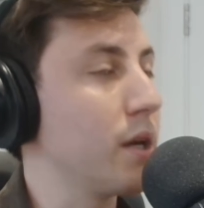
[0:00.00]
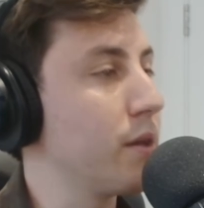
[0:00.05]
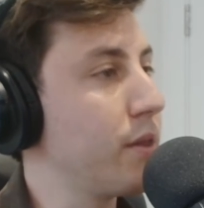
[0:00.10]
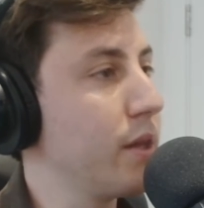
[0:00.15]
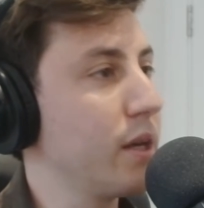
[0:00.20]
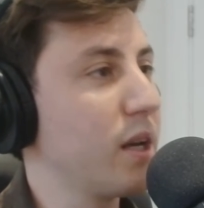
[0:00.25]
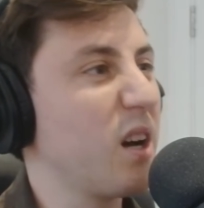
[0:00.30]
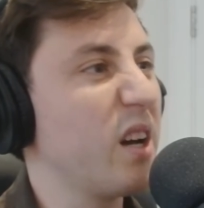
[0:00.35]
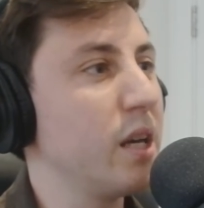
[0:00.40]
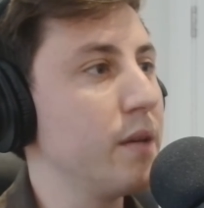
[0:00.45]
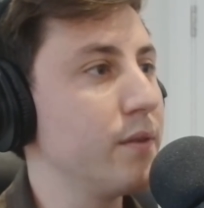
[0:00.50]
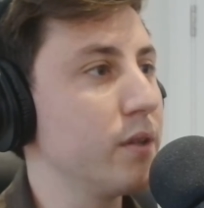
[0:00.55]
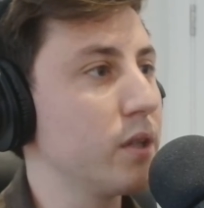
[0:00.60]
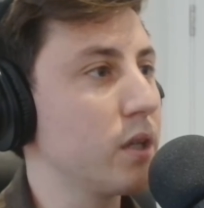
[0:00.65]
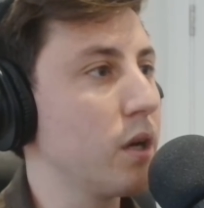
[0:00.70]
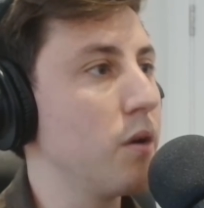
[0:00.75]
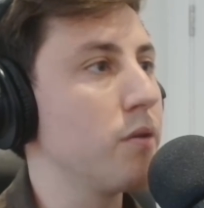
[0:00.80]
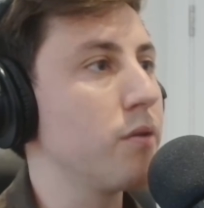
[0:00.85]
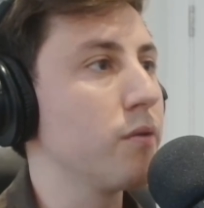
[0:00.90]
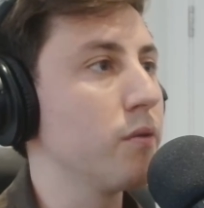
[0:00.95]
I think I even
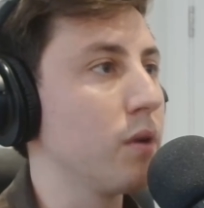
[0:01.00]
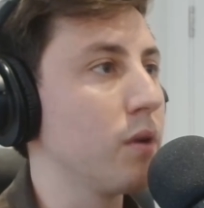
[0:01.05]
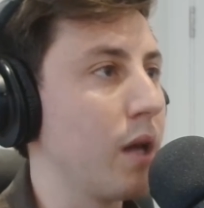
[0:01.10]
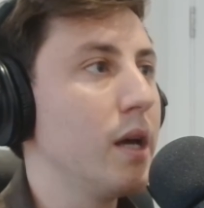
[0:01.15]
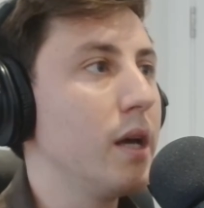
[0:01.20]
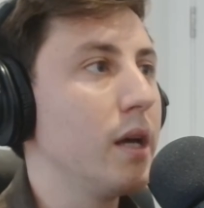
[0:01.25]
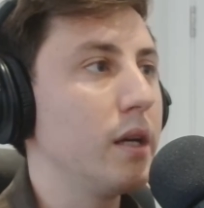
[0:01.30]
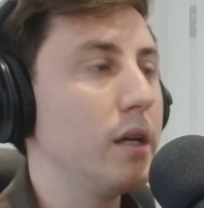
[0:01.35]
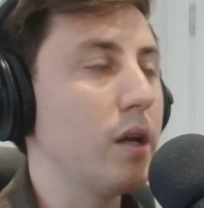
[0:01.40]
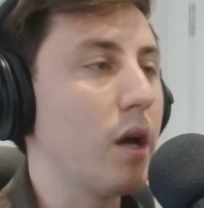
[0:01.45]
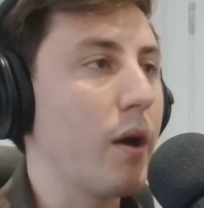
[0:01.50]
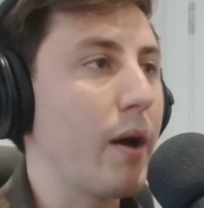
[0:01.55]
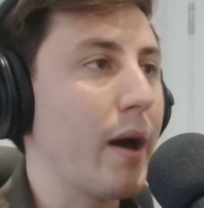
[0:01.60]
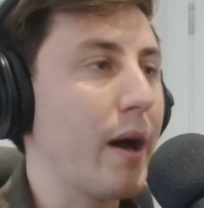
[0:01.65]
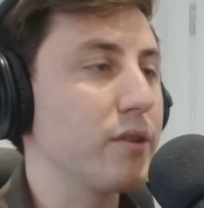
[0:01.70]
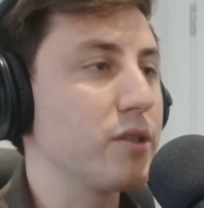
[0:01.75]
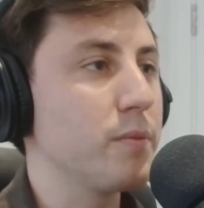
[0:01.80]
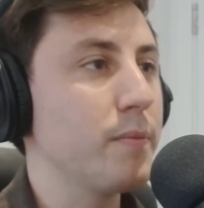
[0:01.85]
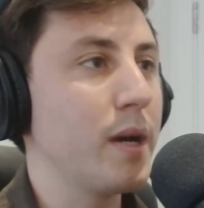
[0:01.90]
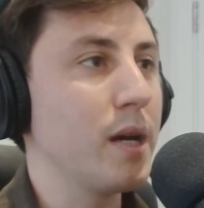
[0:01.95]
go through like, you know,
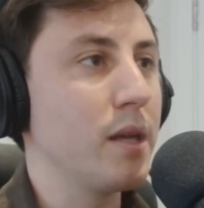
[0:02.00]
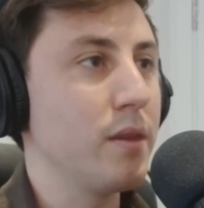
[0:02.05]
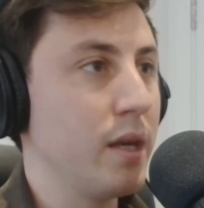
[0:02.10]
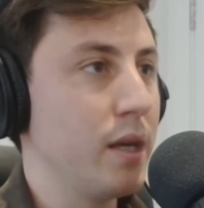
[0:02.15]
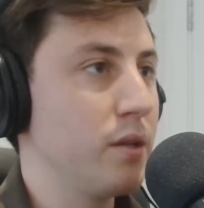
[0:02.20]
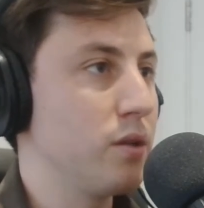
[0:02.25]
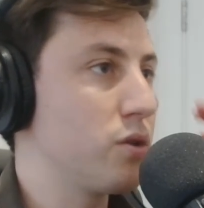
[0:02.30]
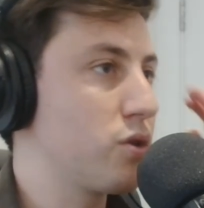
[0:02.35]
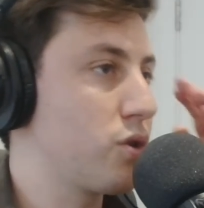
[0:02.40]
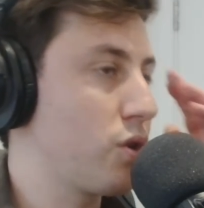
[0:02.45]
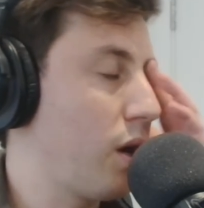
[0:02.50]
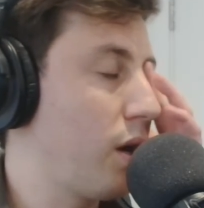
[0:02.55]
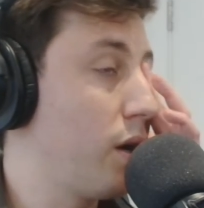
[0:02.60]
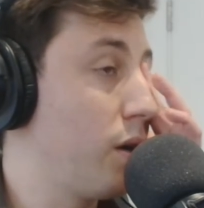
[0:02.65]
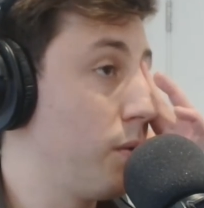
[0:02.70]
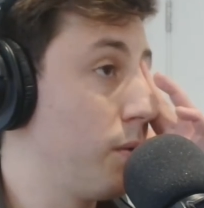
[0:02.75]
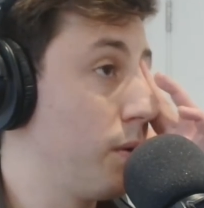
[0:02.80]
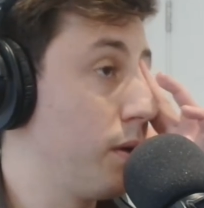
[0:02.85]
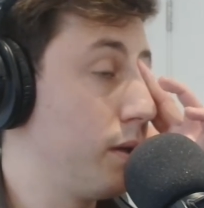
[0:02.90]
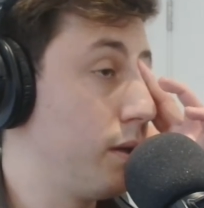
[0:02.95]
how to make the
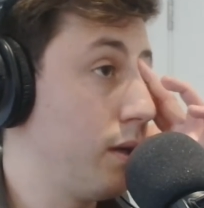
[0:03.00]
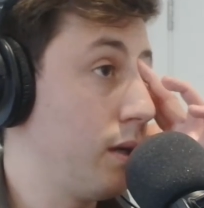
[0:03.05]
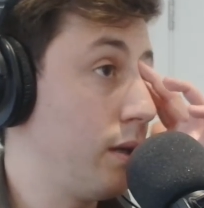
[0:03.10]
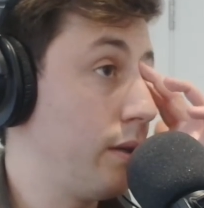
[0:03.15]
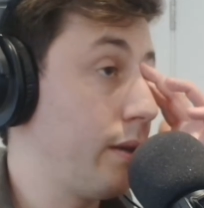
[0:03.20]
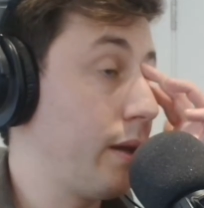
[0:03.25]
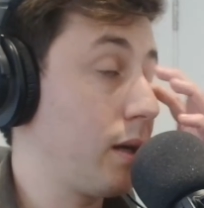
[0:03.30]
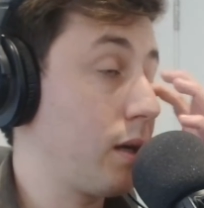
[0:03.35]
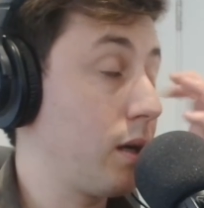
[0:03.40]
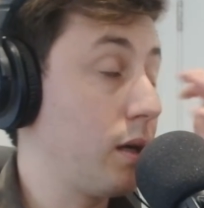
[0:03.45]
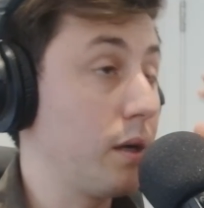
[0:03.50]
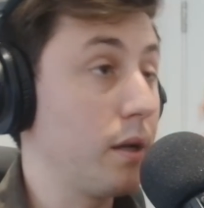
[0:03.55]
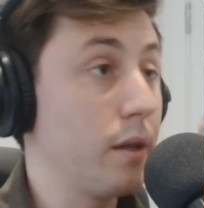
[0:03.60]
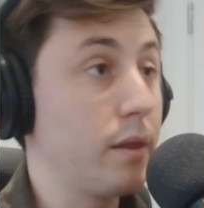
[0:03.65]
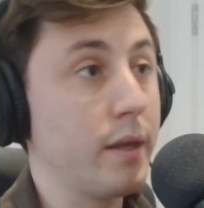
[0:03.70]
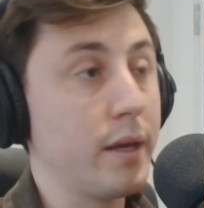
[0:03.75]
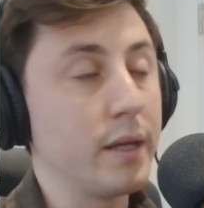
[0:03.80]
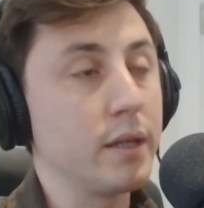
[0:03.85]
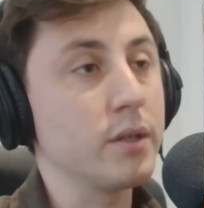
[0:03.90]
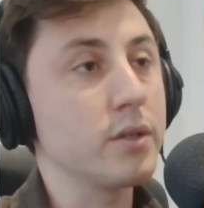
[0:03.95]
intro and that kind of
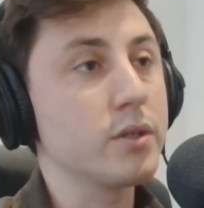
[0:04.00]
thing.